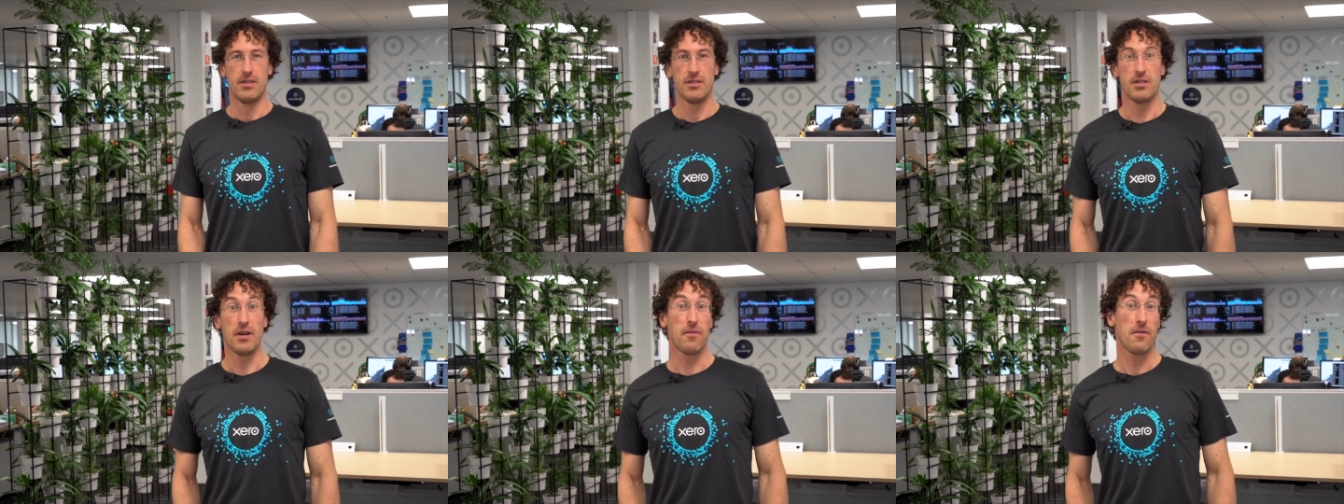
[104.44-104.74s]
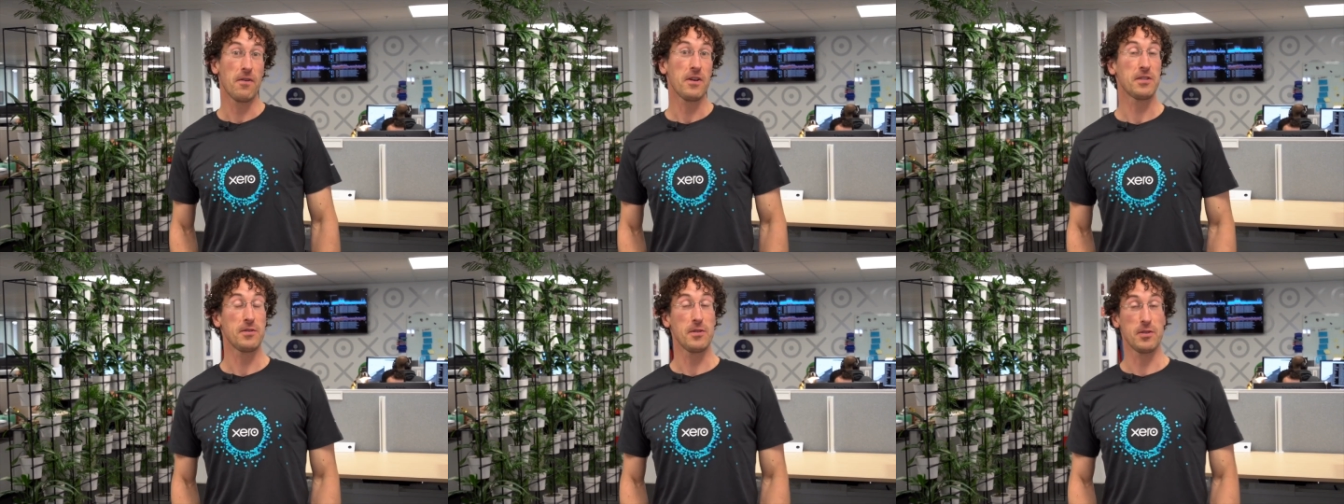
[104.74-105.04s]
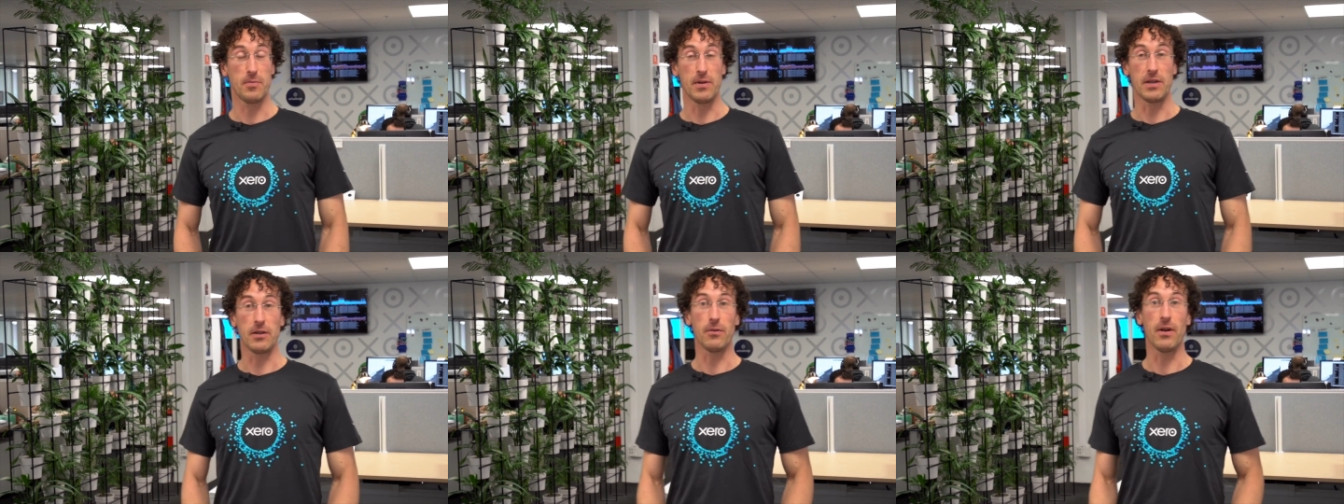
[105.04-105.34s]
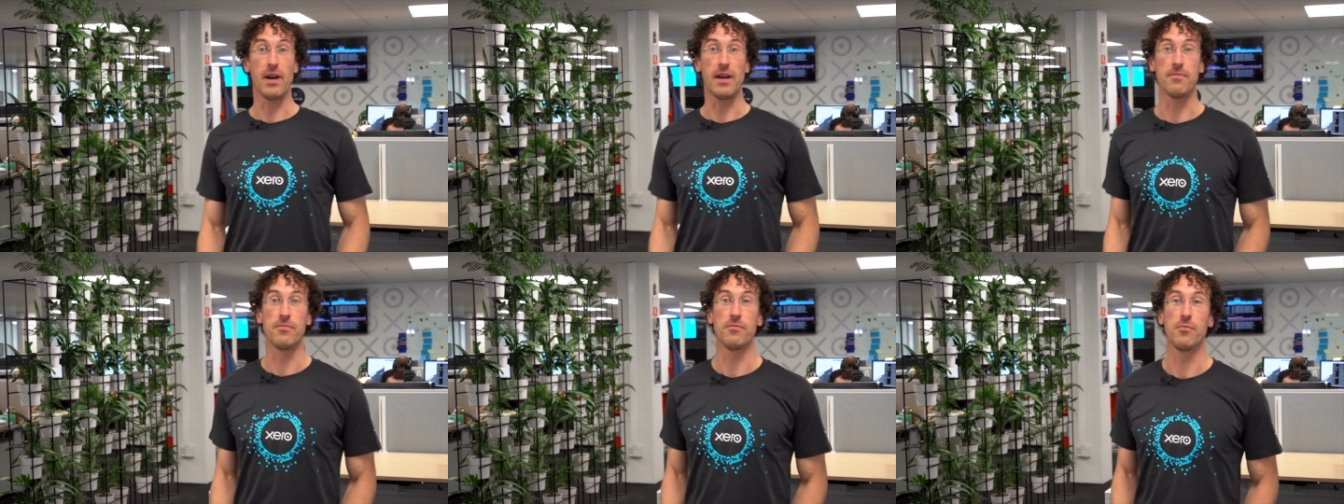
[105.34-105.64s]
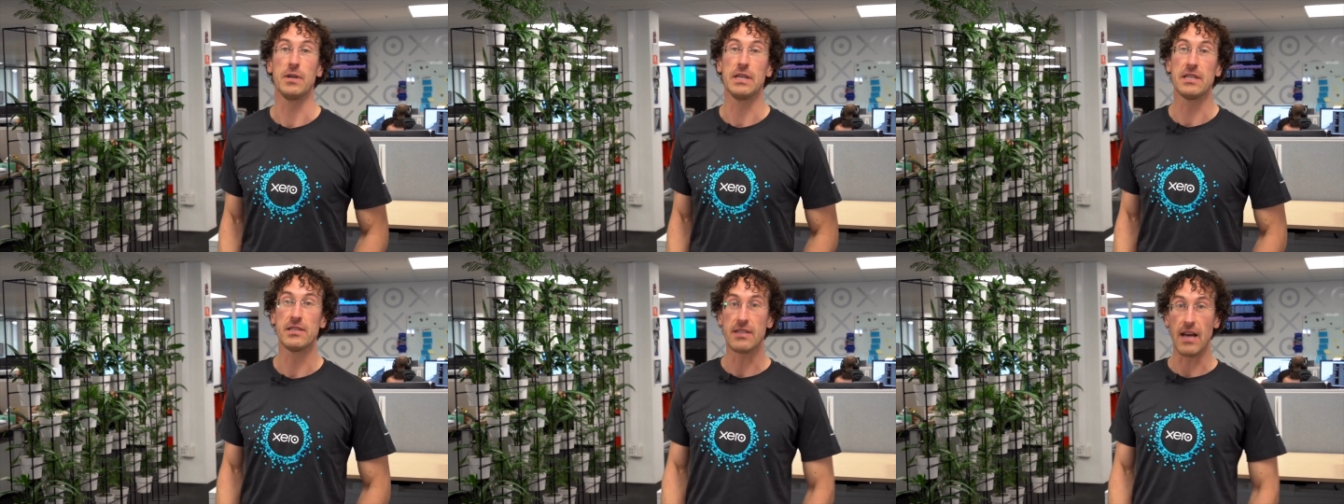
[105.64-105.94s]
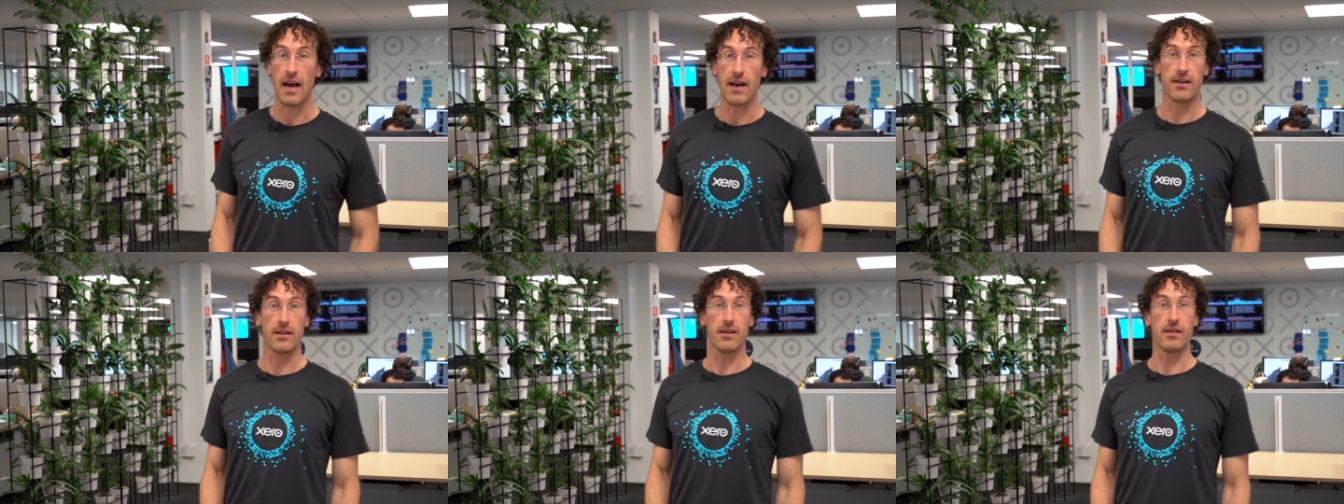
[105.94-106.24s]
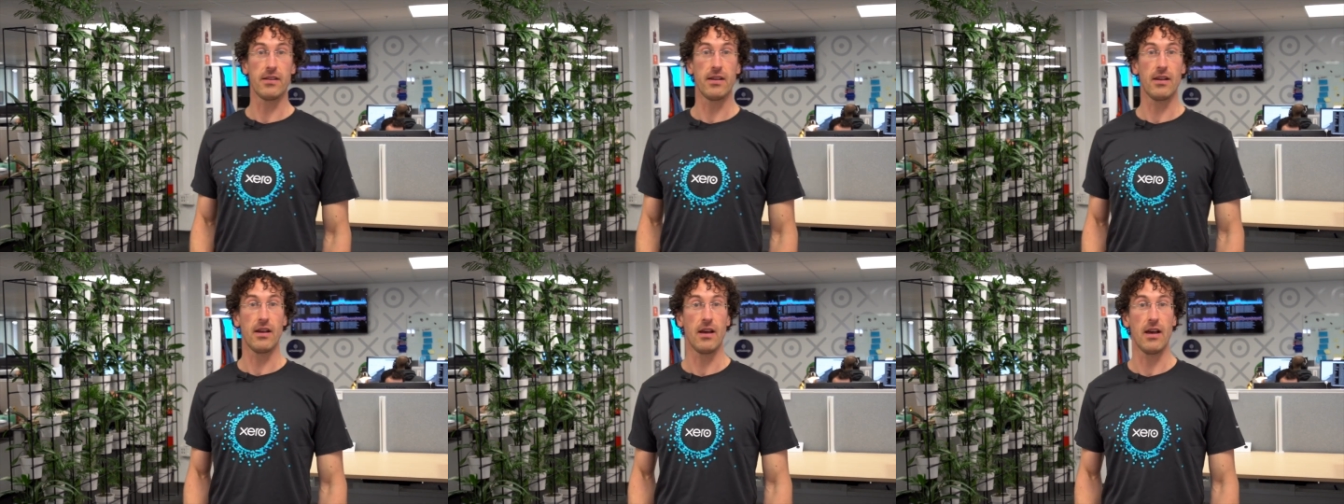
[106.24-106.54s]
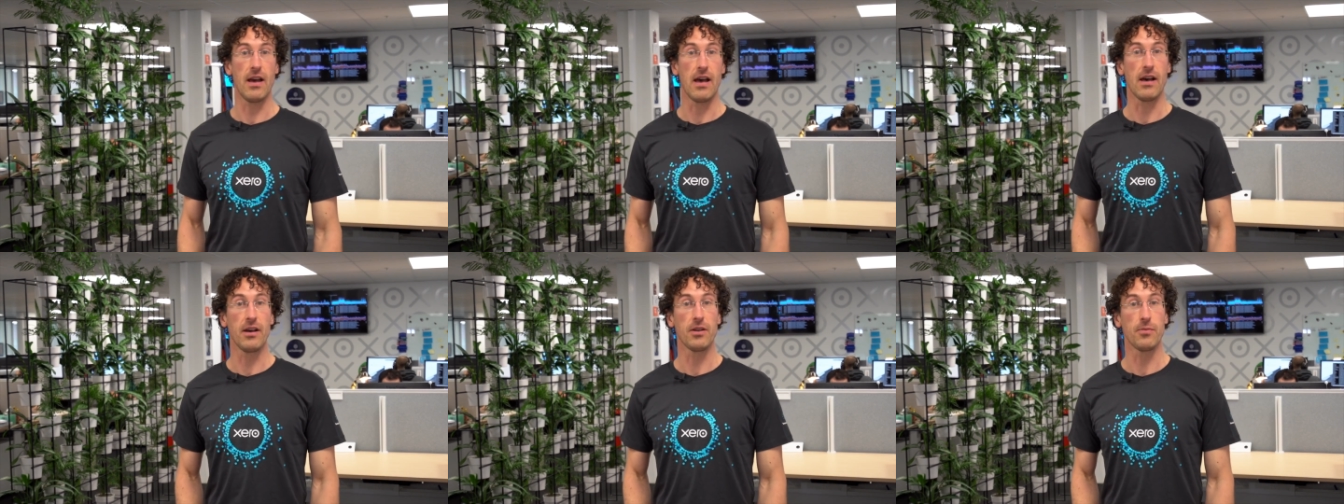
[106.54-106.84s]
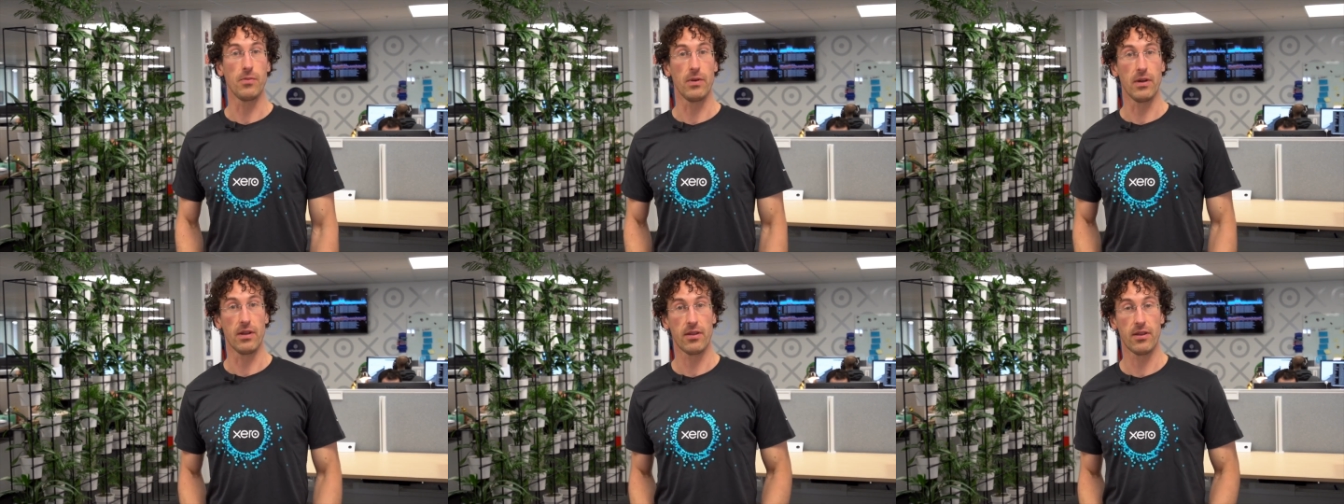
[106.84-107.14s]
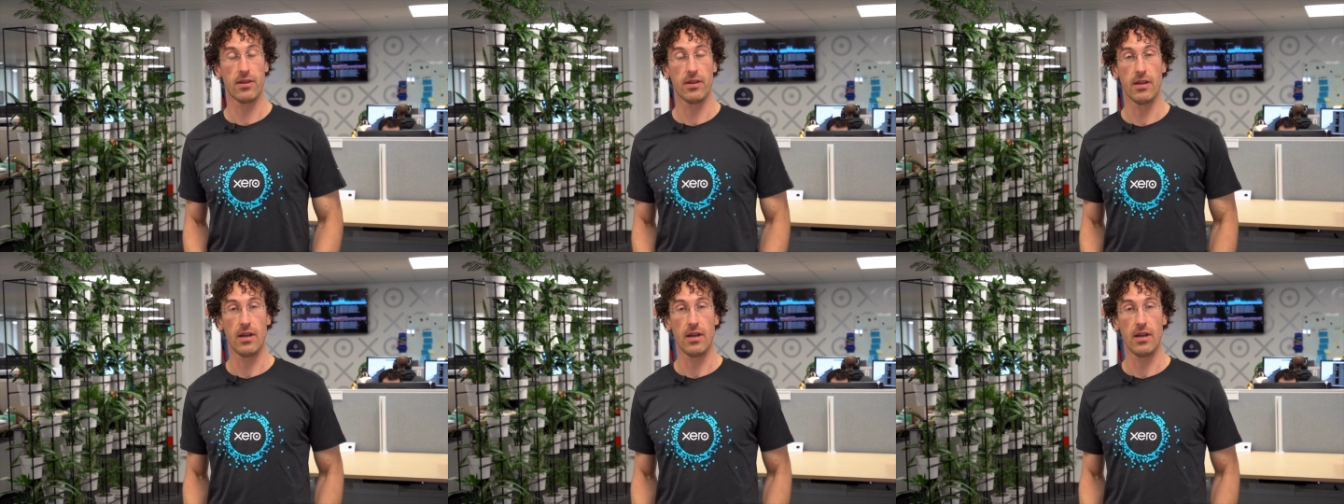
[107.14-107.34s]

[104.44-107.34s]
So for us it's been great. We started out with